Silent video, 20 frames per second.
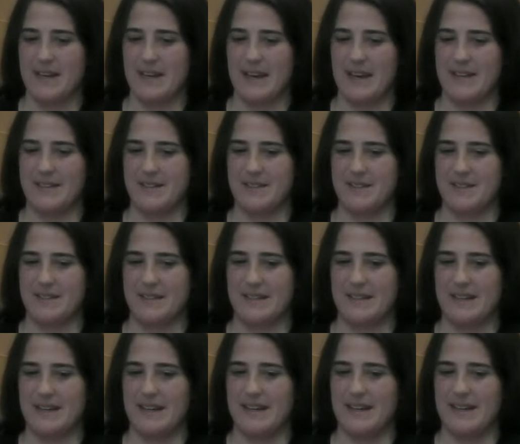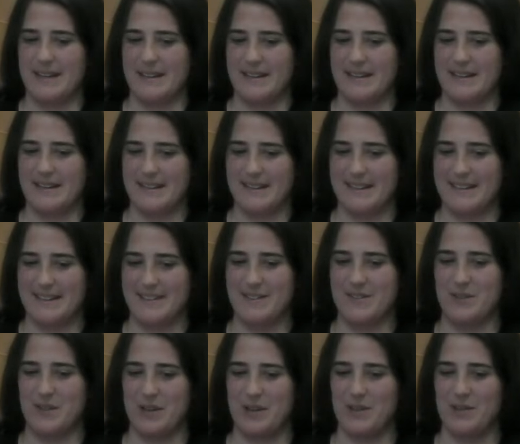it's,
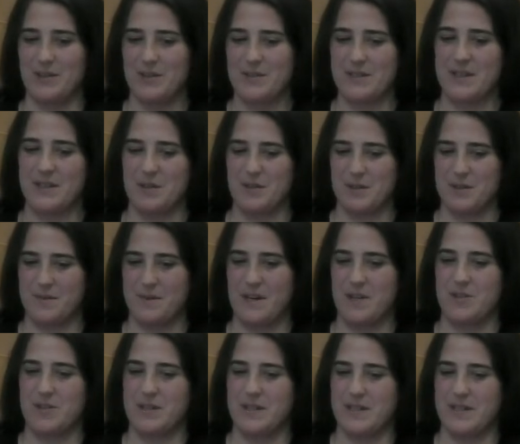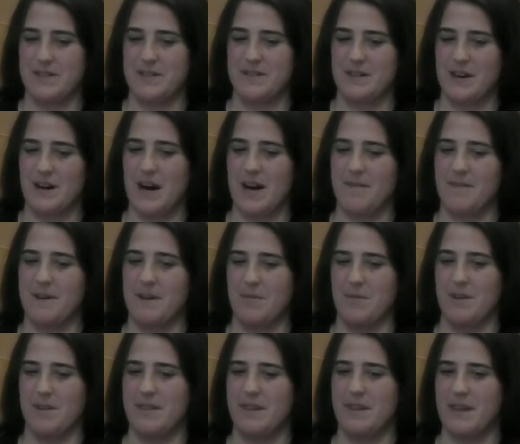so you're losing those functions often
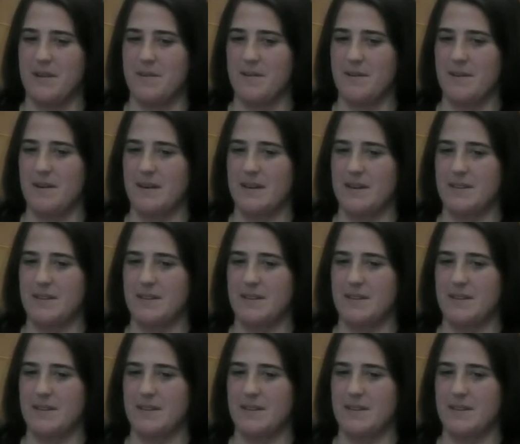within,